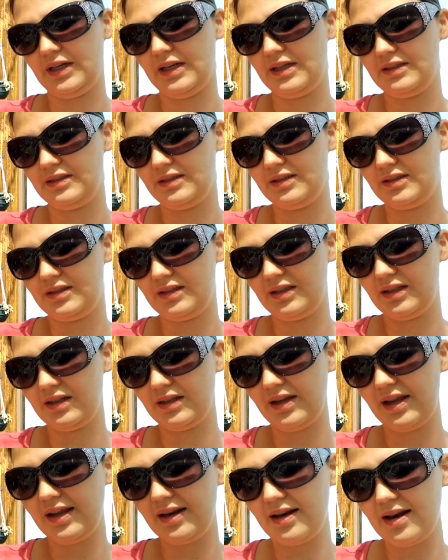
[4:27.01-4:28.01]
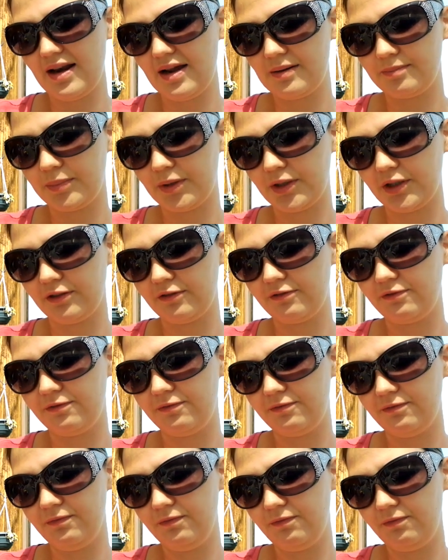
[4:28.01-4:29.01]
It's in number
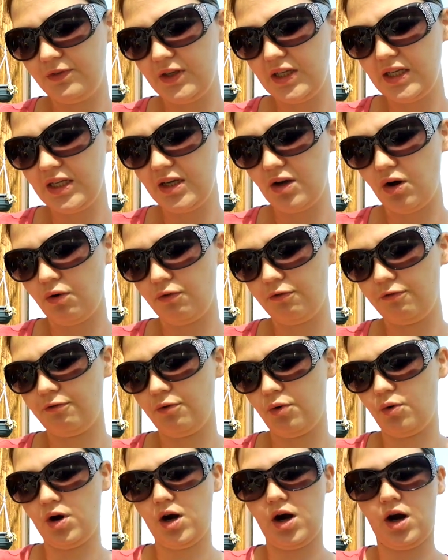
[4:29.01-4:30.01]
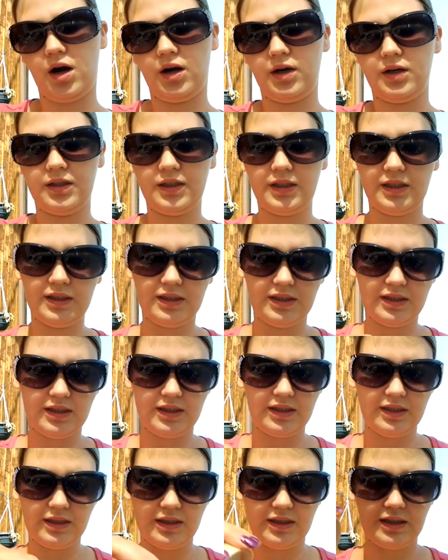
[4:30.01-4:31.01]
V04,
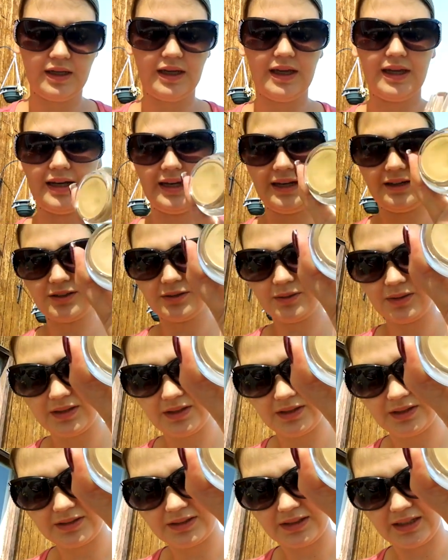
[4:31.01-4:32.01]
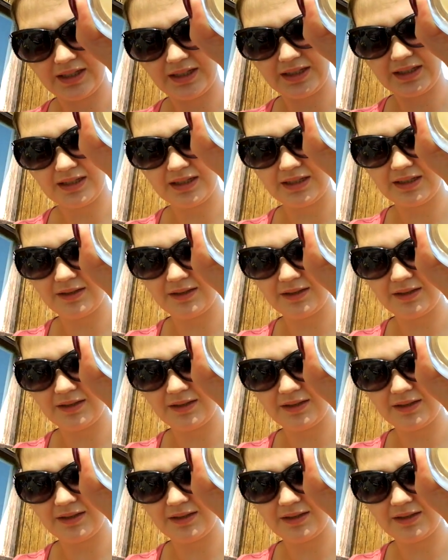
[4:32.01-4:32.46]
and here's what it looks like.